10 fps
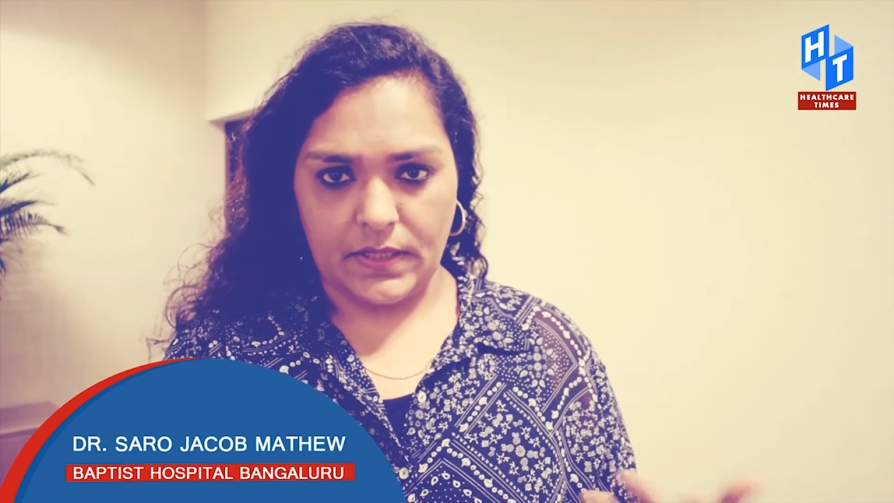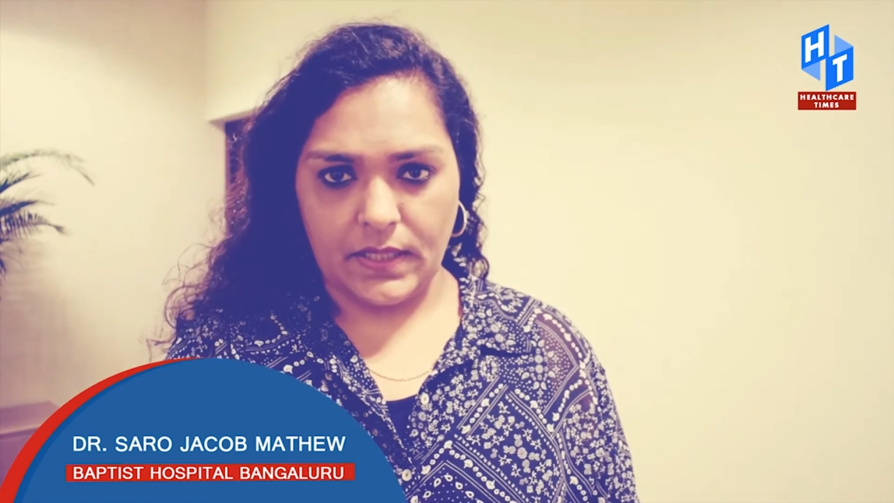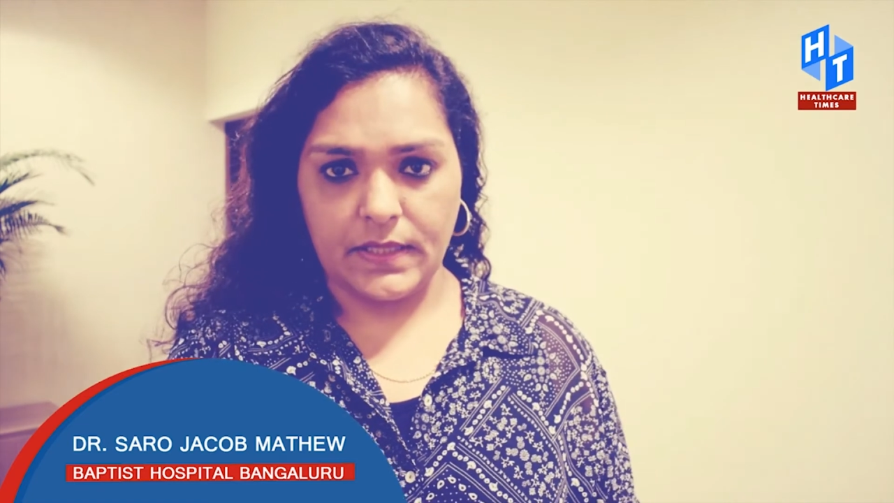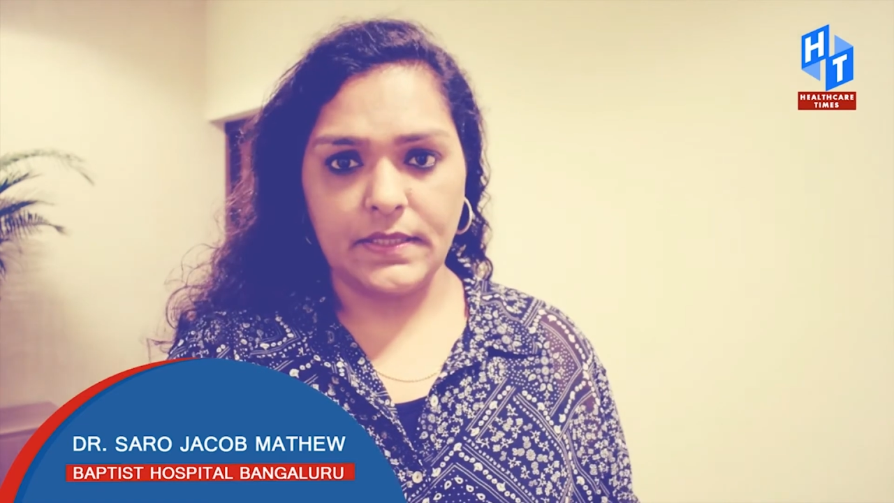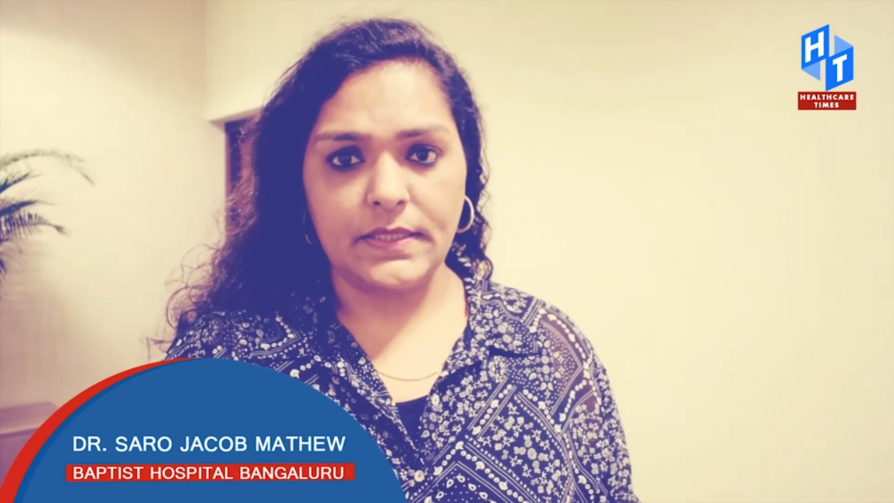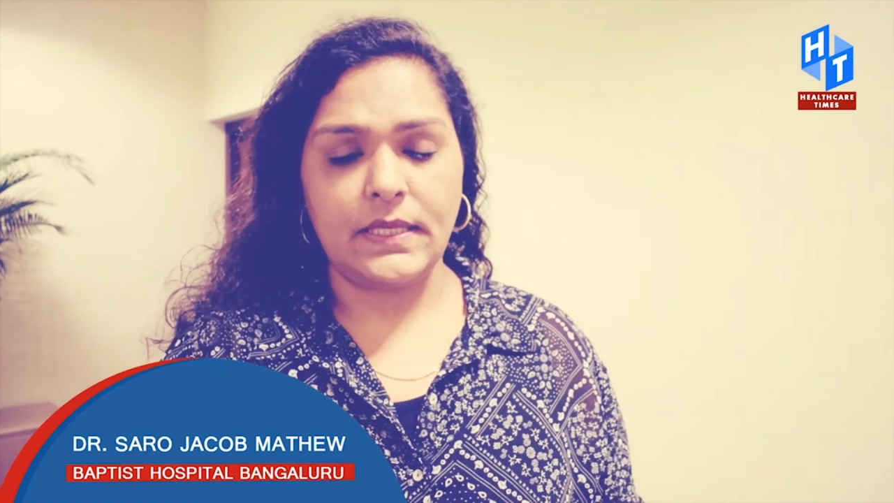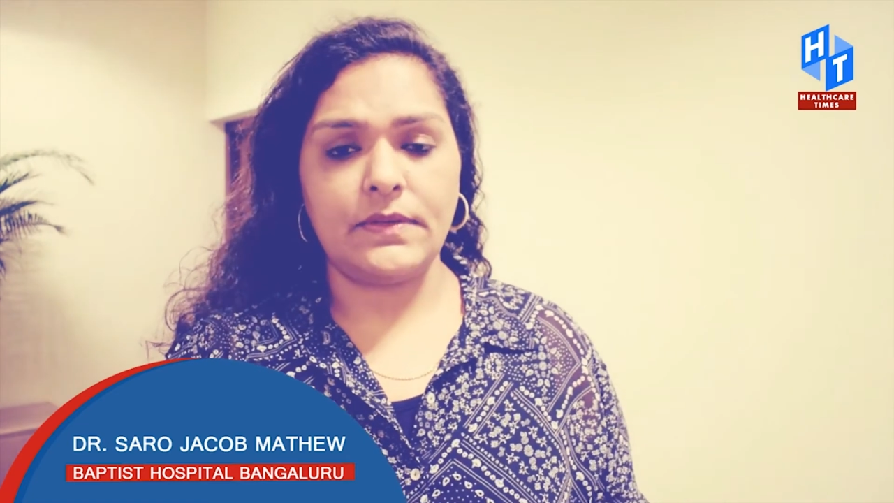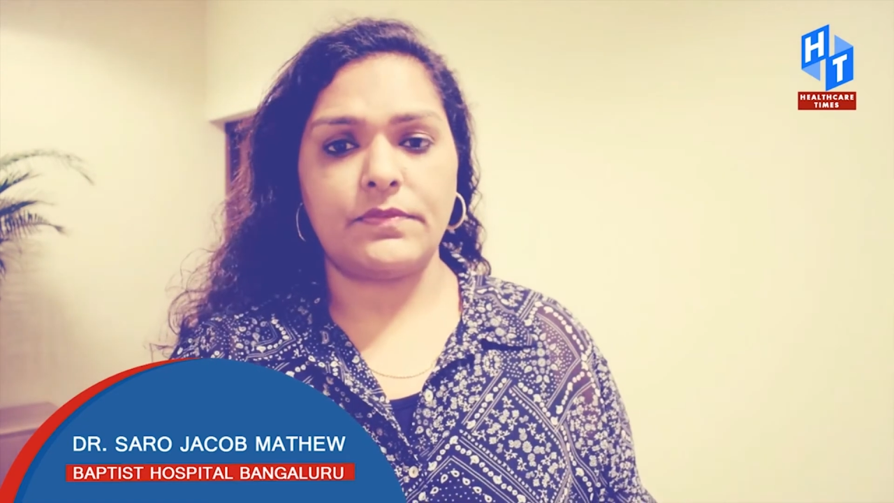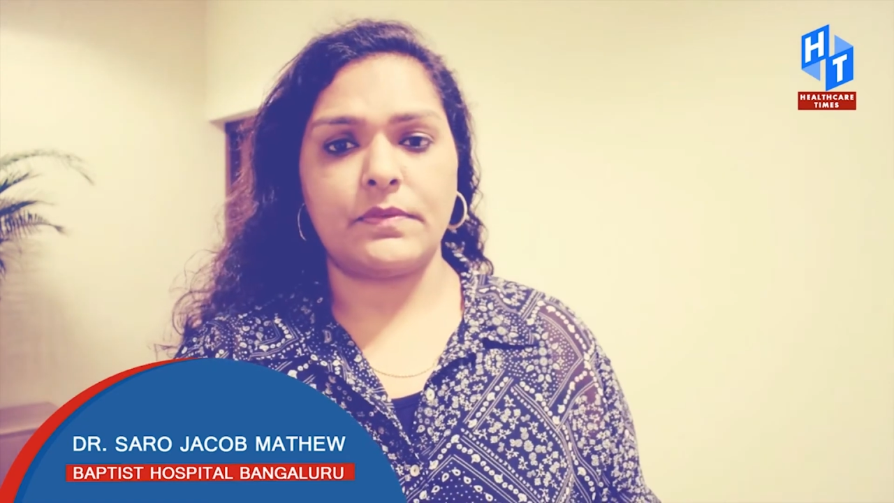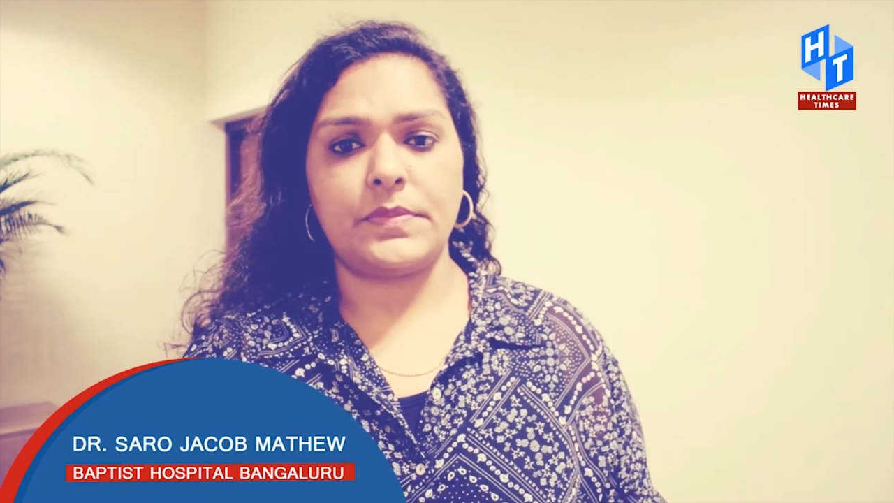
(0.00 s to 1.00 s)
and in
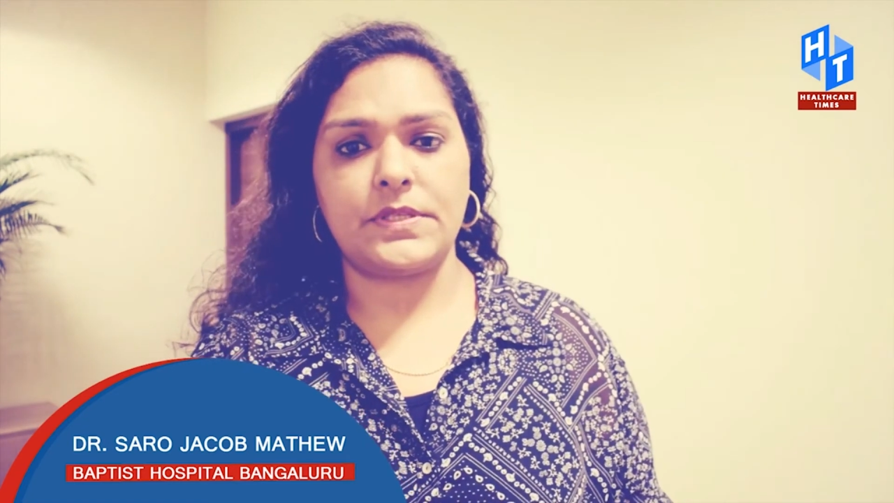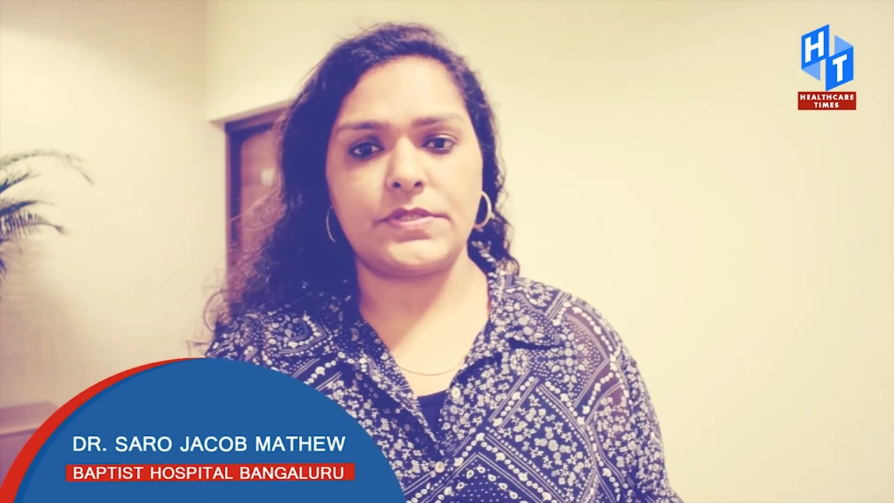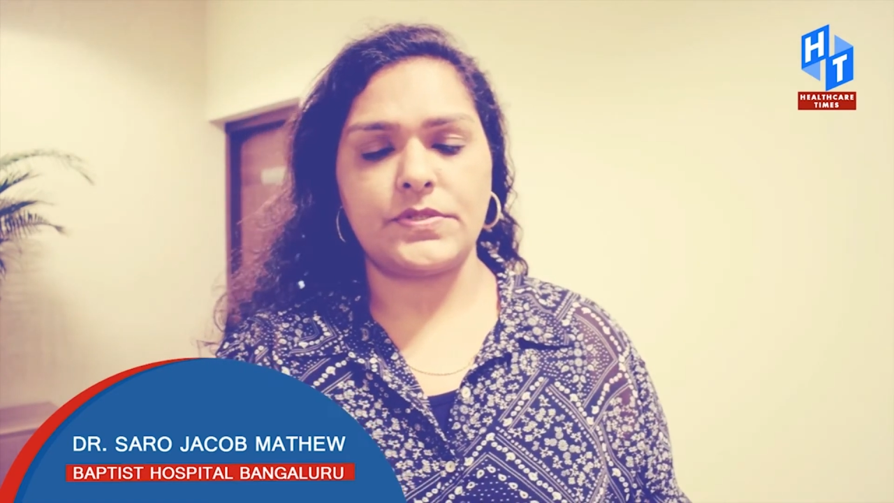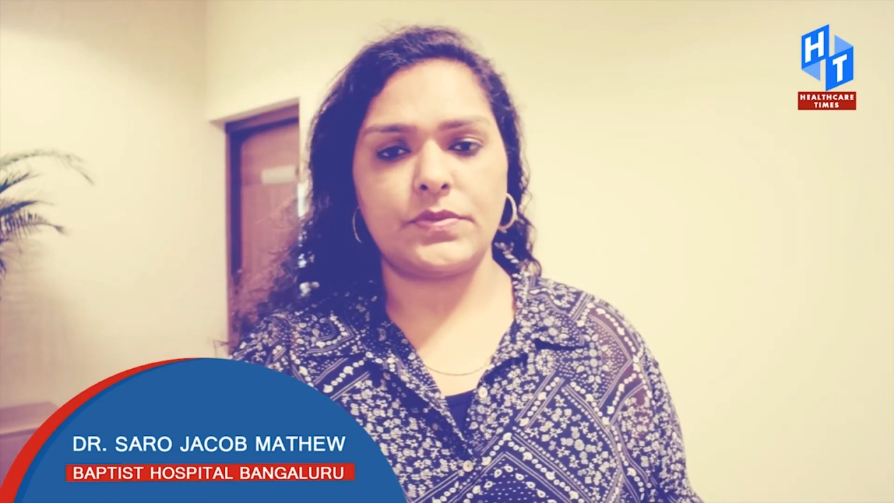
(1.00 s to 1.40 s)
dealing from patients